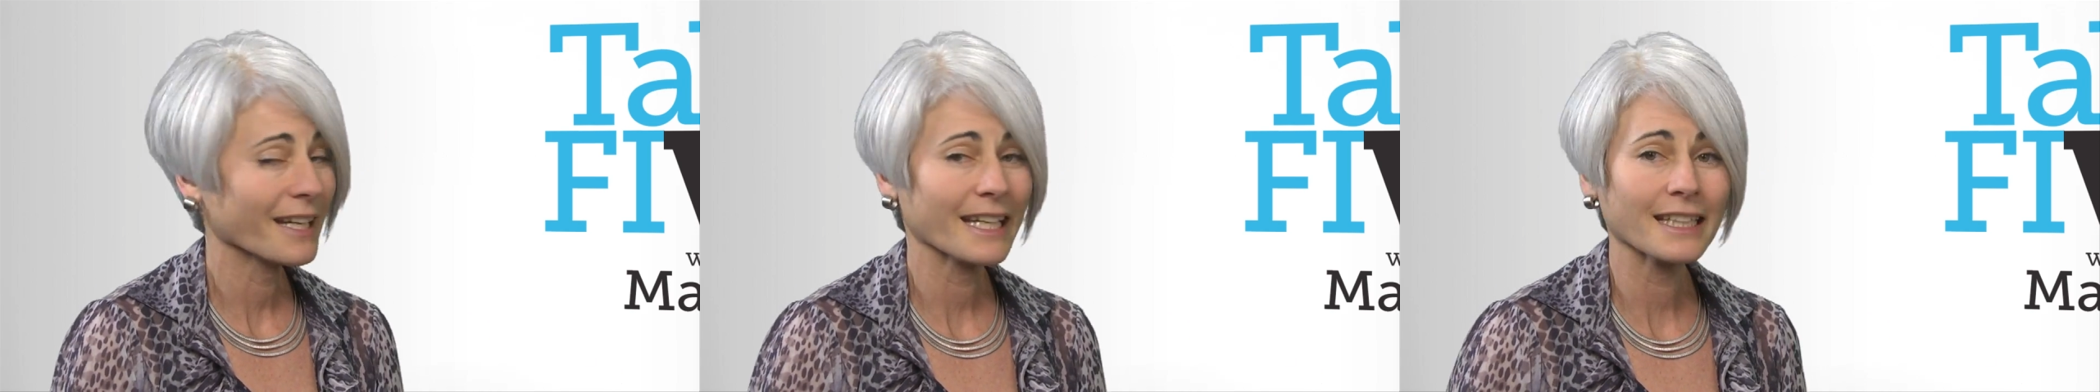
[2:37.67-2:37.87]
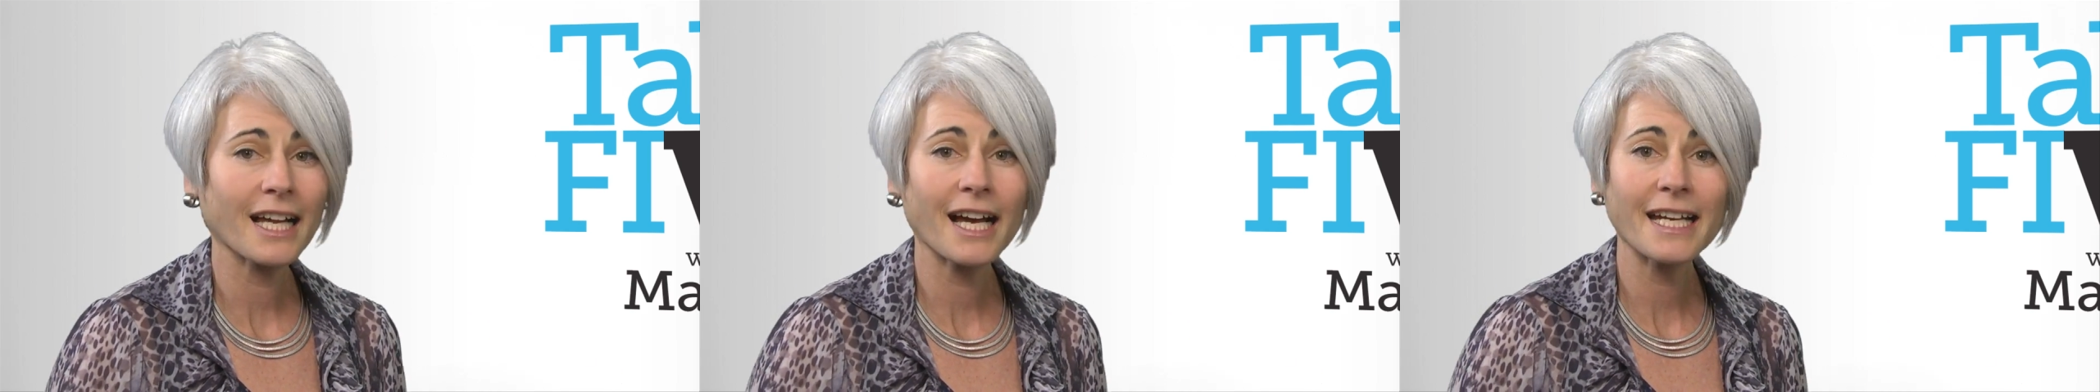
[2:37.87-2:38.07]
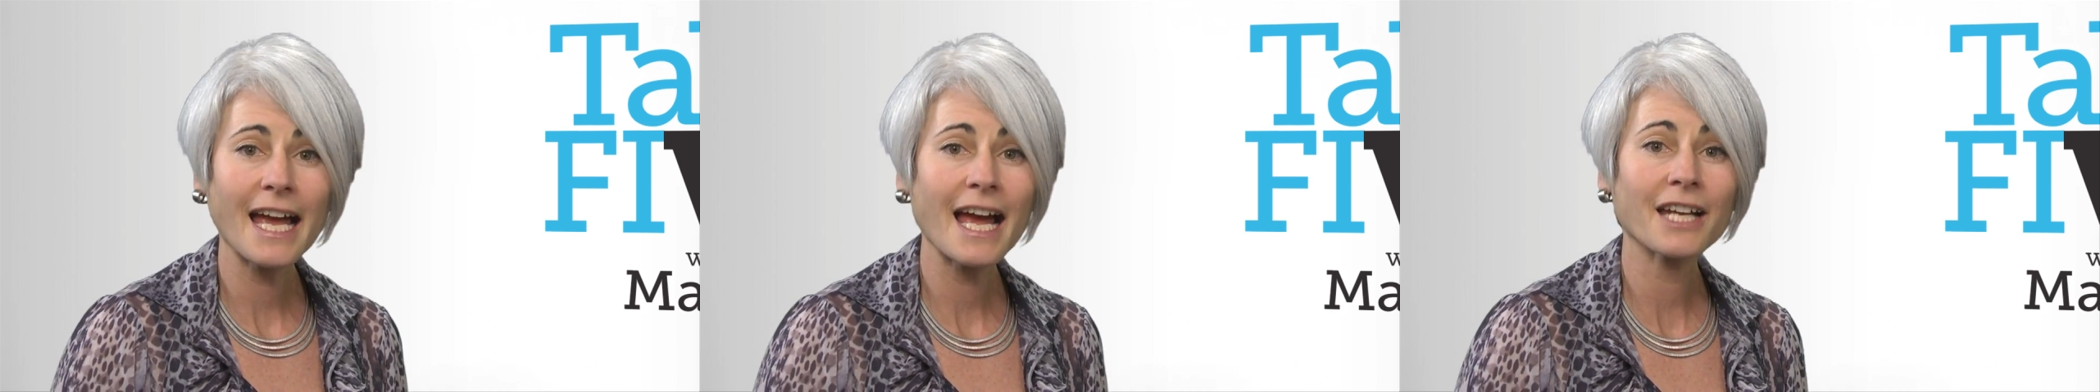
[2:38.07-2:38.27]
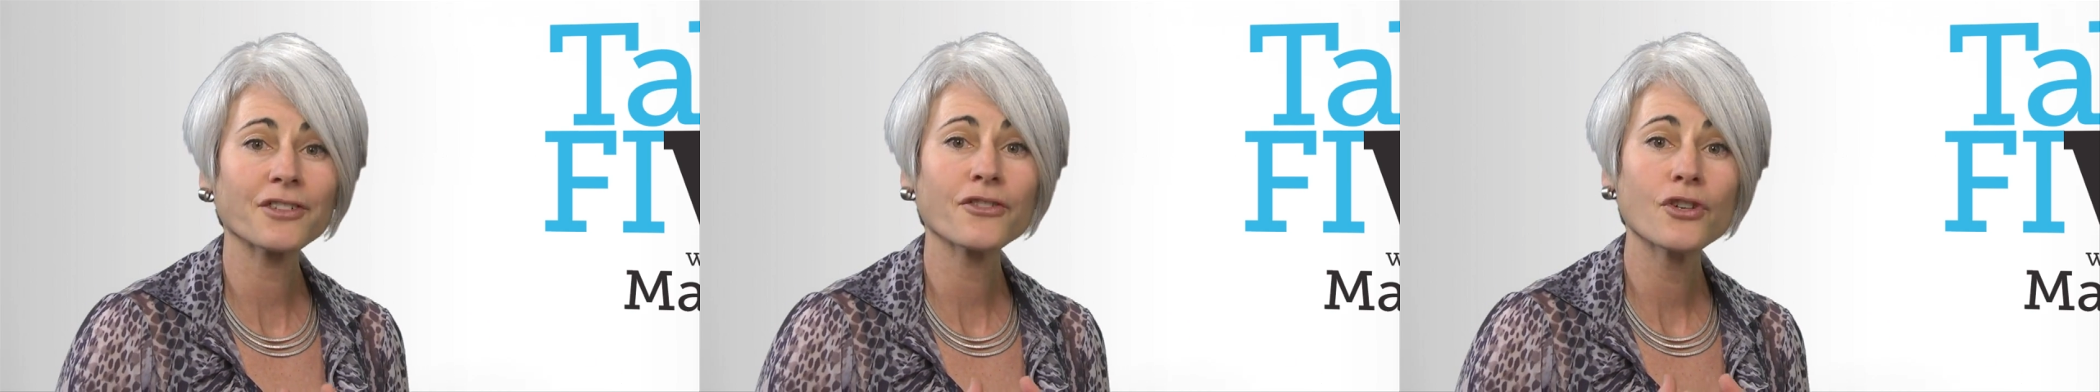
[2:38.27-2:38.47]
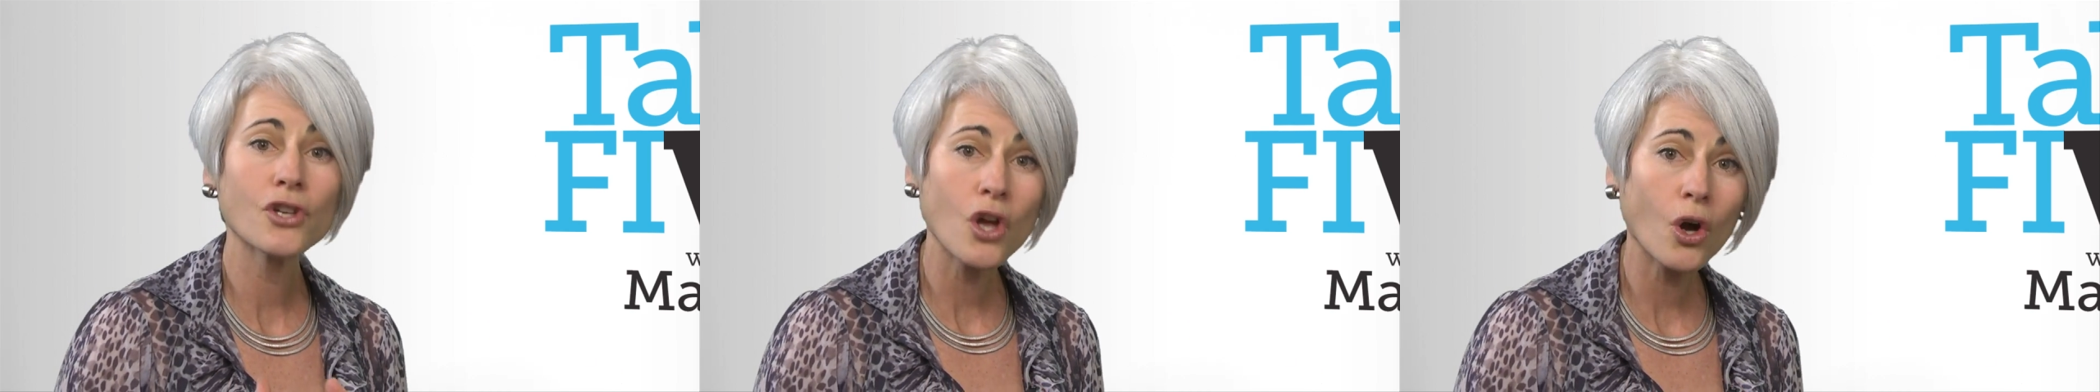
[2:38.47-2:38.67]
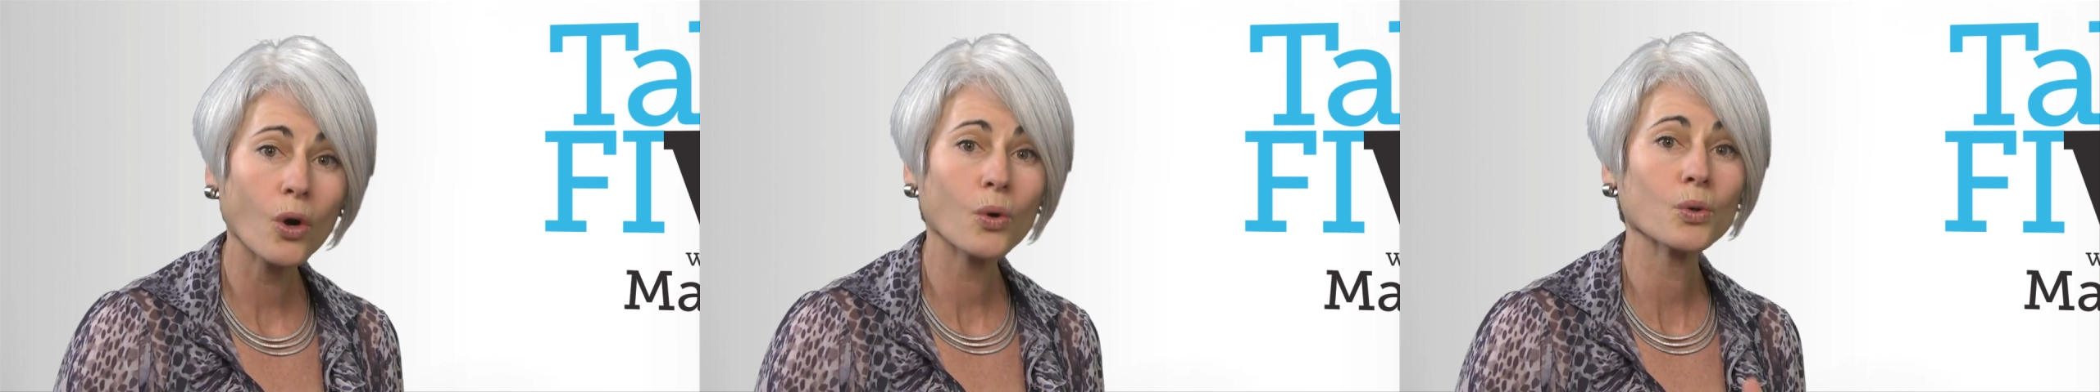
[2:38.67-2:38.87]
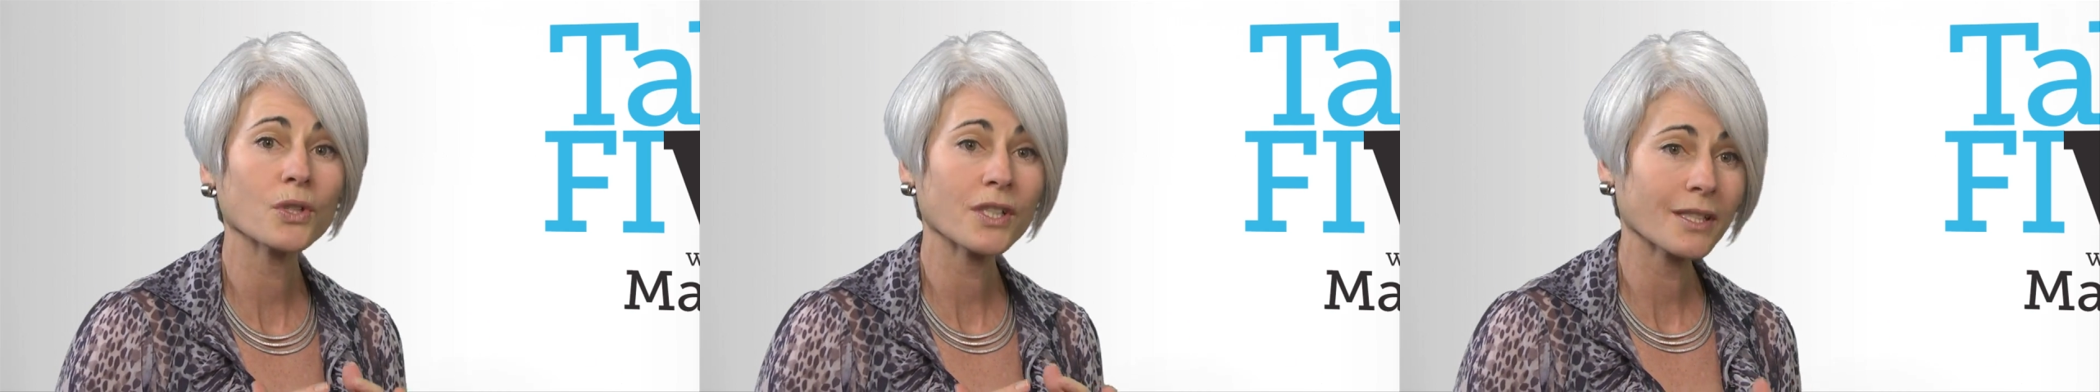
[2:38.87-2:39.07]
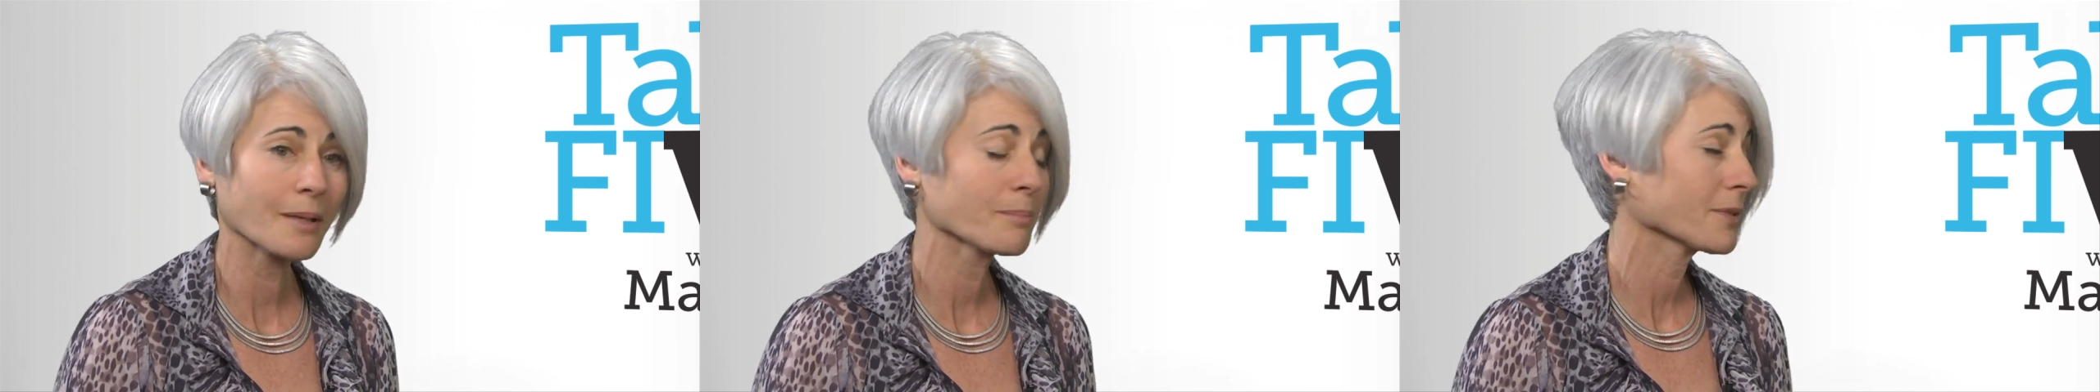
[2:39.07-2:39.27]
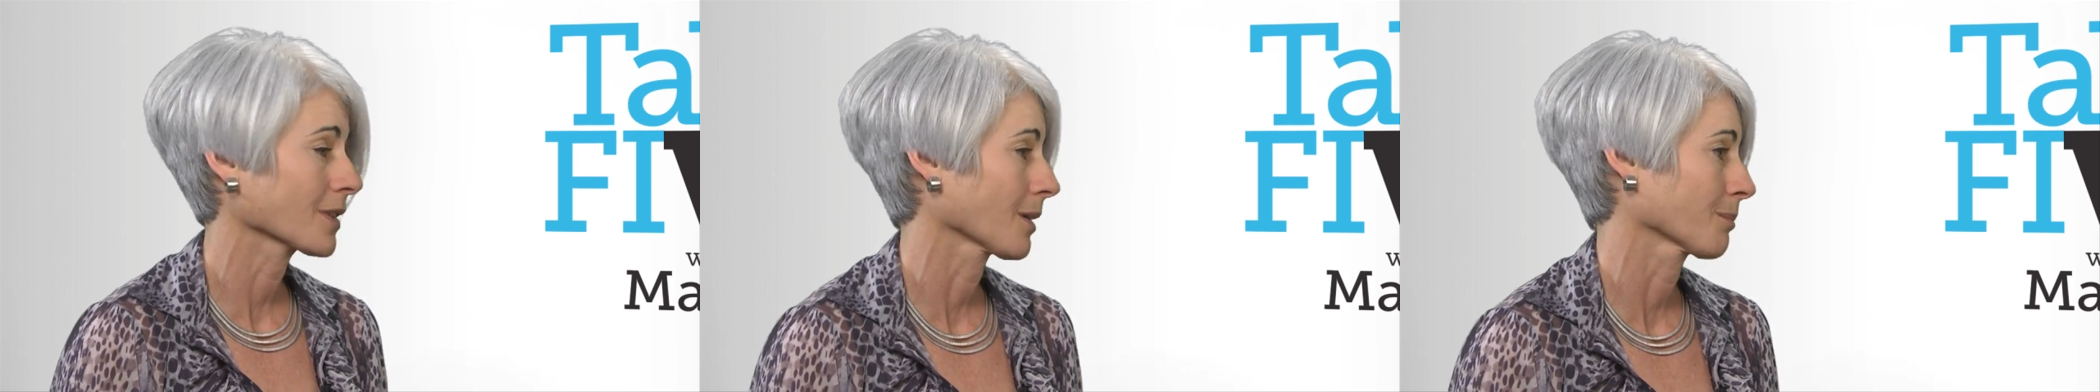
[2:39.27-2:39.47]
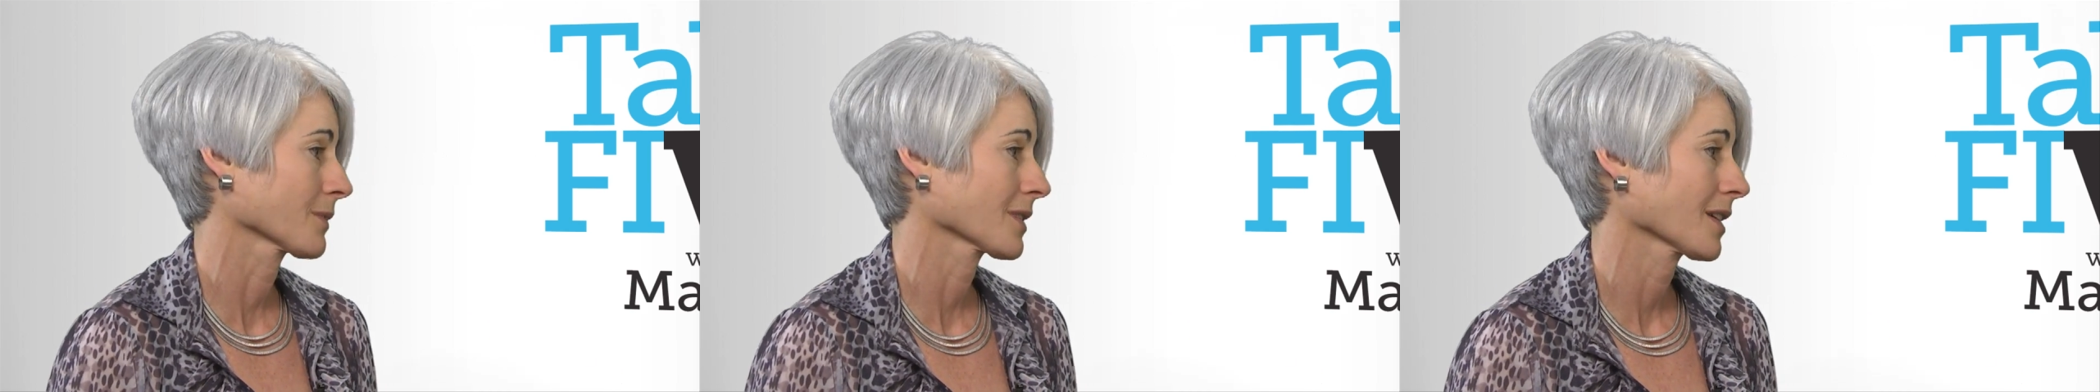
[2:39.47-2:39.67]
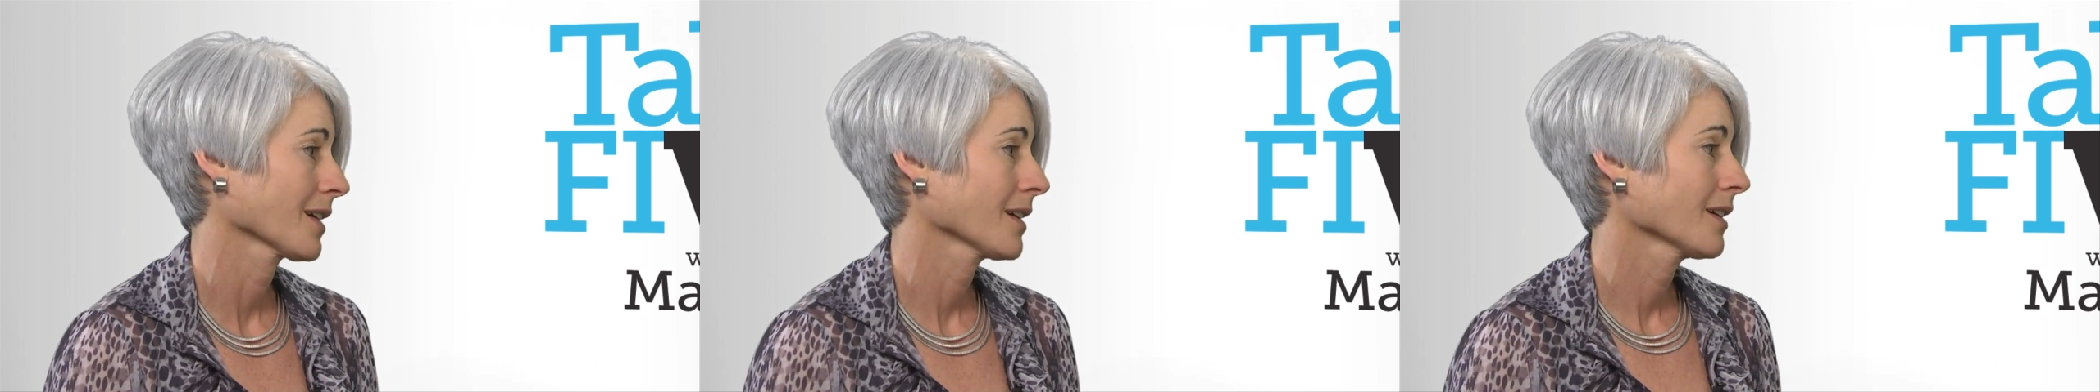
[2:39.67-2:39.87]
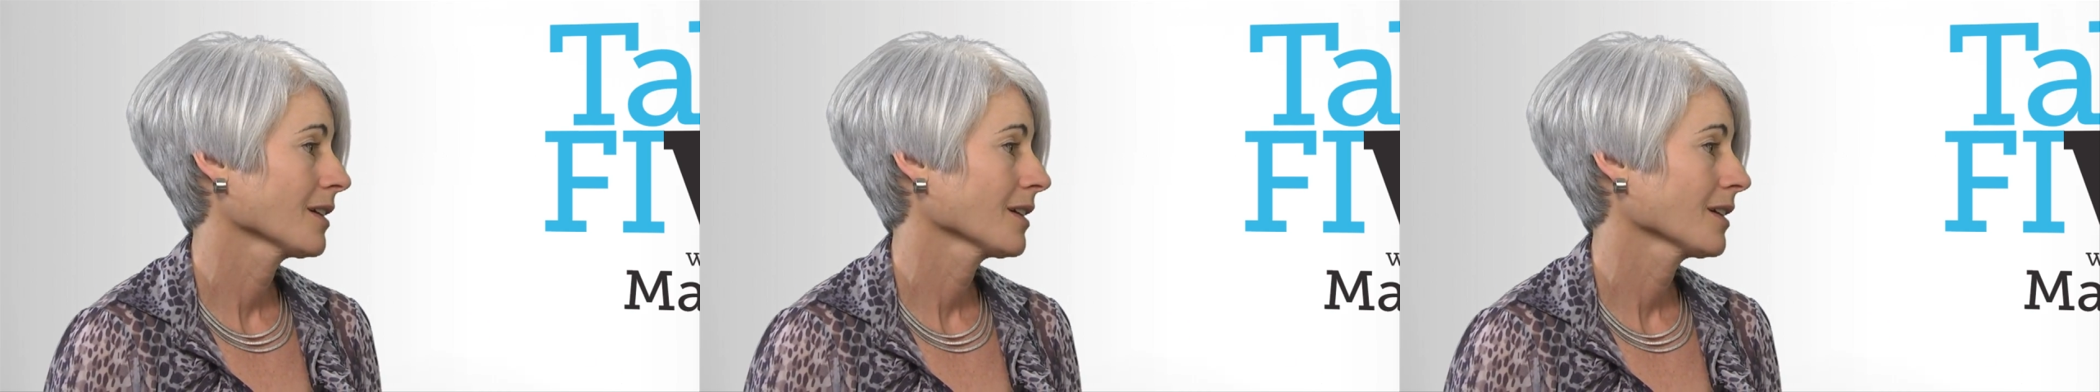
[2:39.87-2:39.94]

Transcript: and I had no symptoms.